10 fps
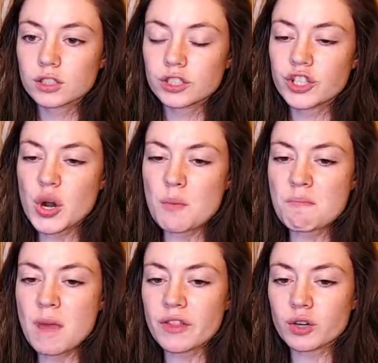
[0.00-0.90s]
your
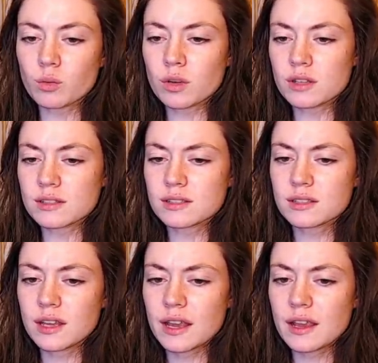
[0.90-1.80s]
mother was,
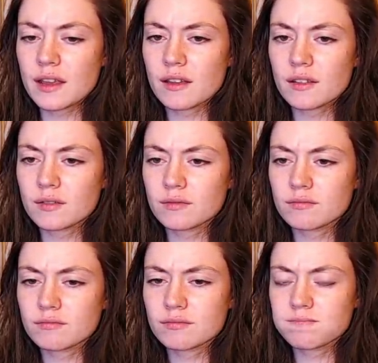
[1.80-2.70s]

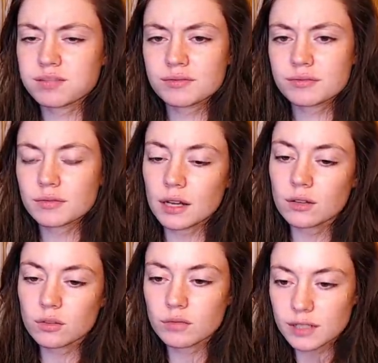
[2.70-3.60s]
I don't
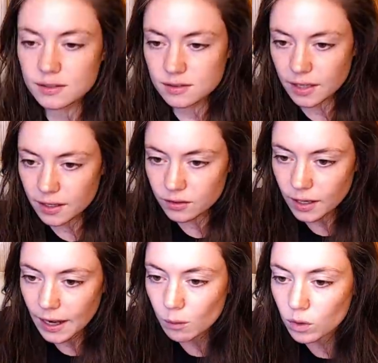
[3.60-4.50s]
know what he said. Dude,
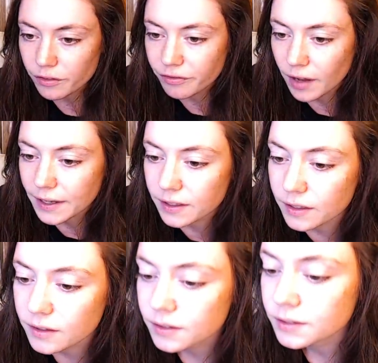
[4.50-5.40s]
I want to find
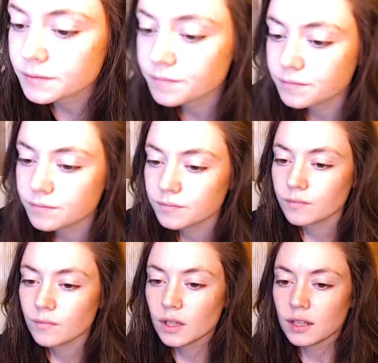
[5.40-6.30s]
it.
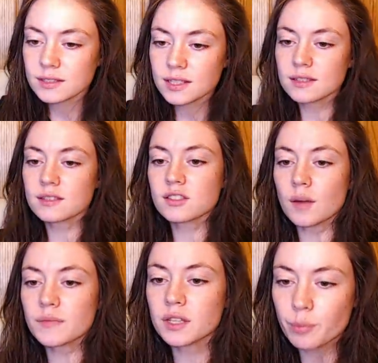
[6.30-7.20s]
Said
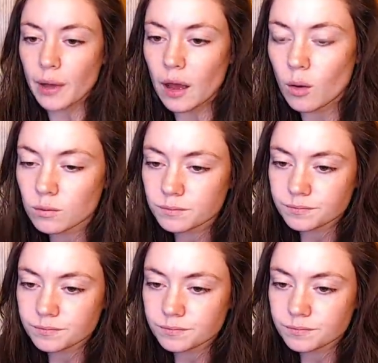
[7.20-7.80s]
something about